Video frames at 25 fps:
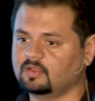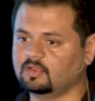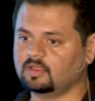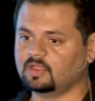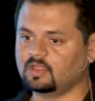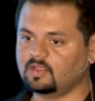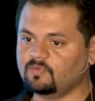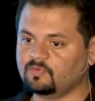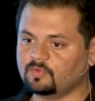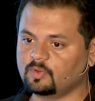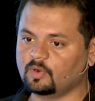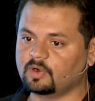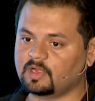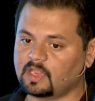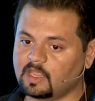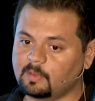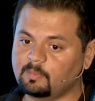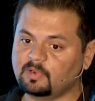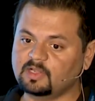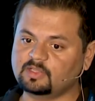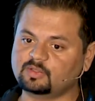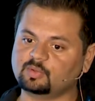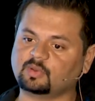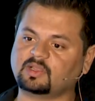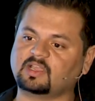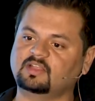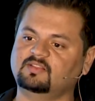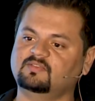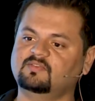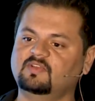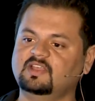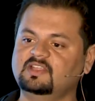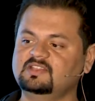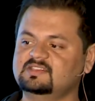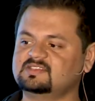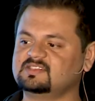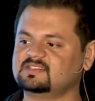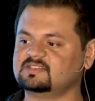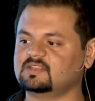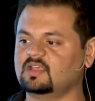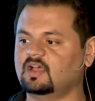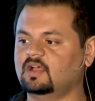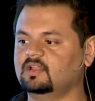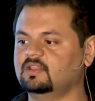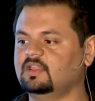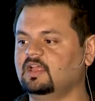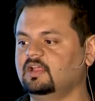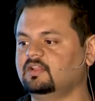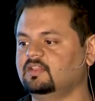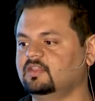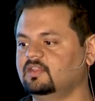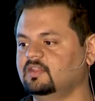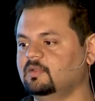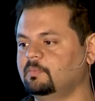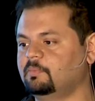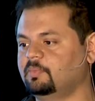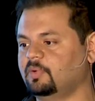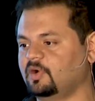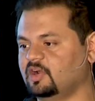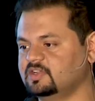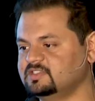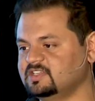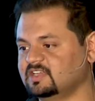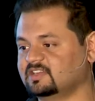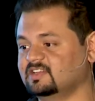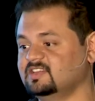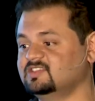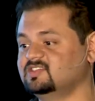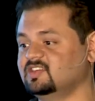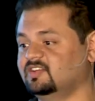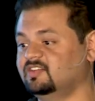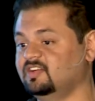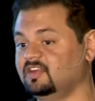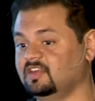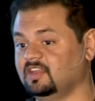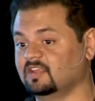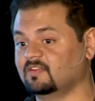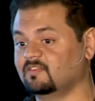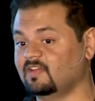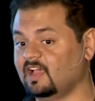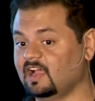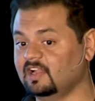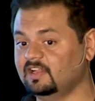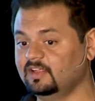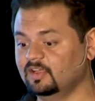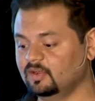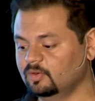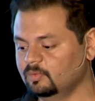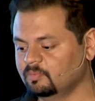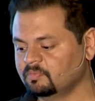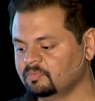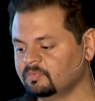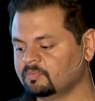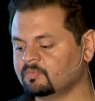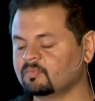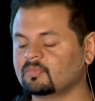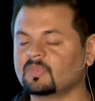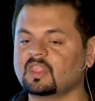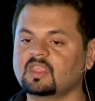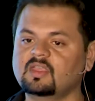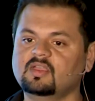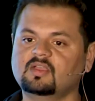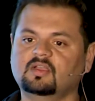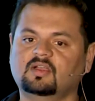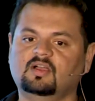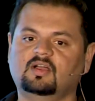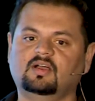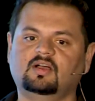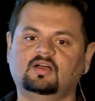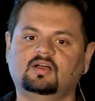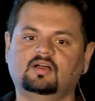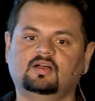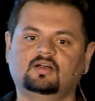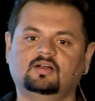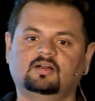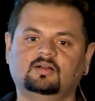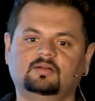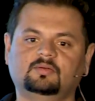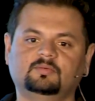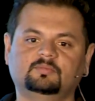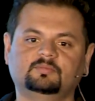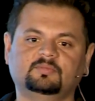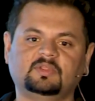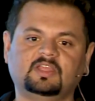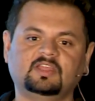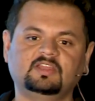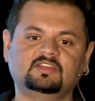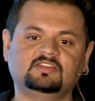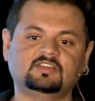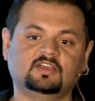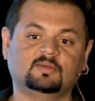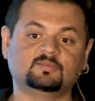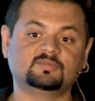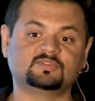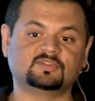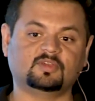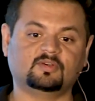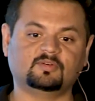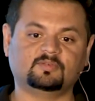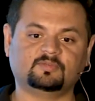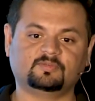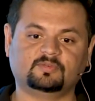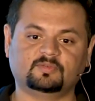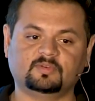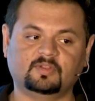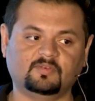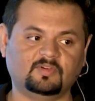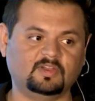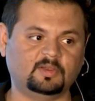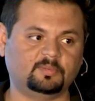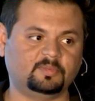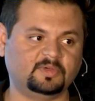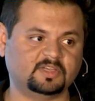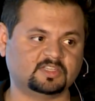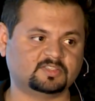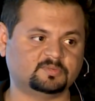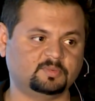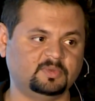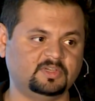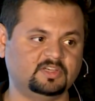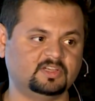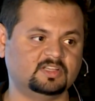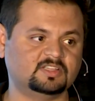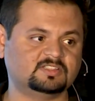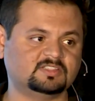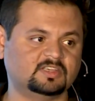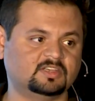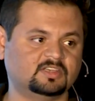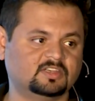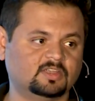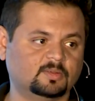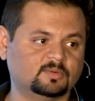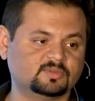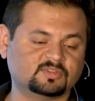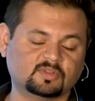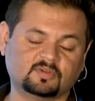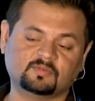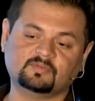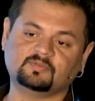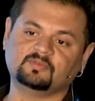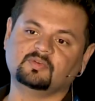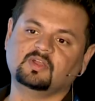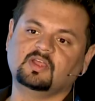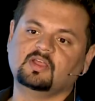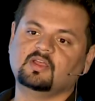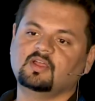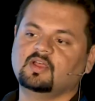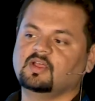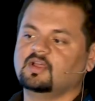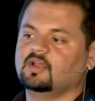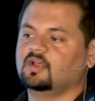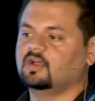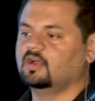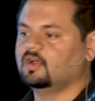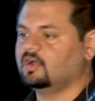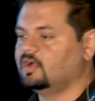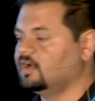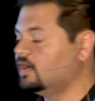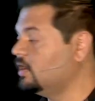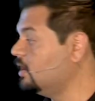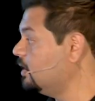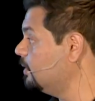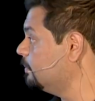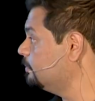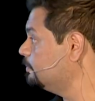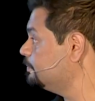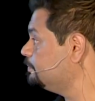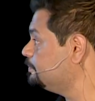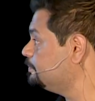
if you're able to convince that the project is generating value in terms of developer experience, in terms of, I